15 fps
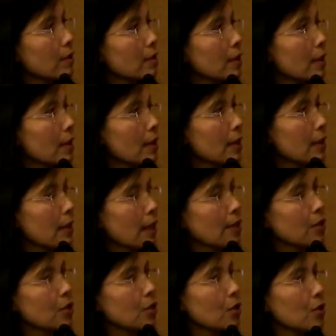seeking,
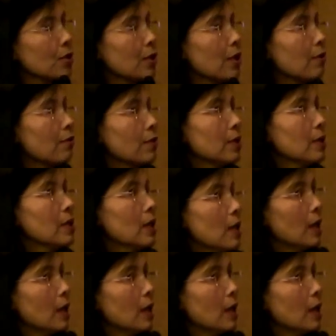and use even